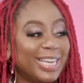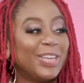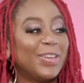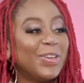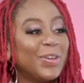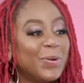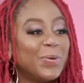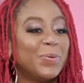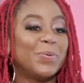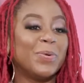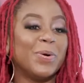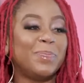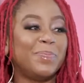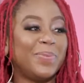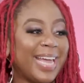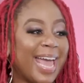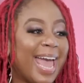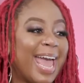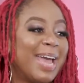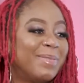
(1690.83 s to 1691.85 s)
you will
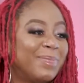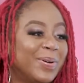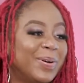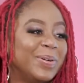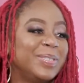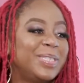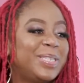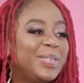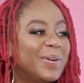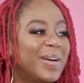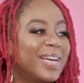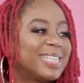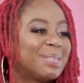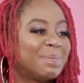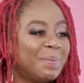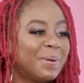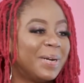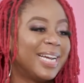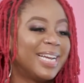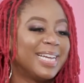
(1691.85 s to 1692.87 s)
be able to
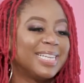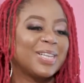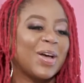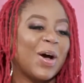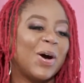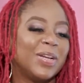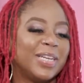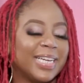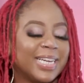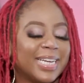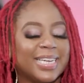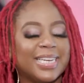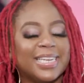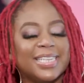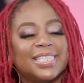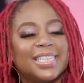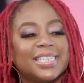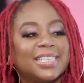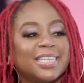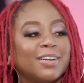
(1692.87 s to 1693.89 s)
experience all the
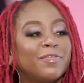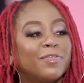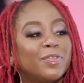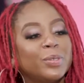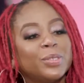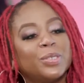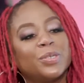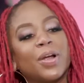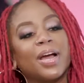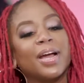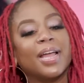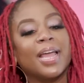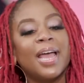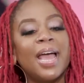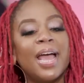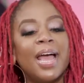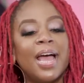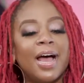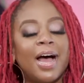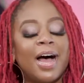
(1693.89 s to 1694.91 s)
goodness that's in the food truck,
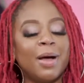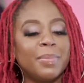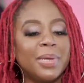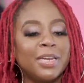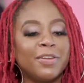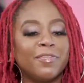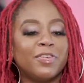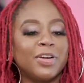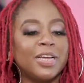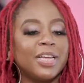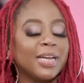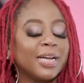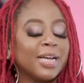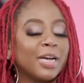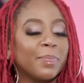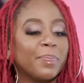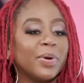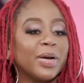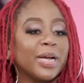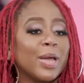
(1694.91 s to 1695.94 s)
in the
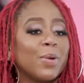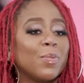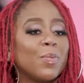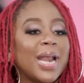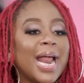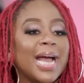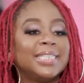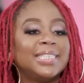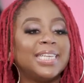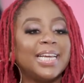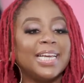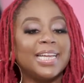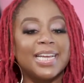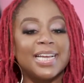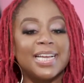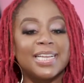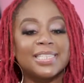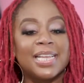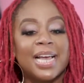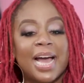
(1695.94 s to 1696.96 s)
cookbook. And what I did is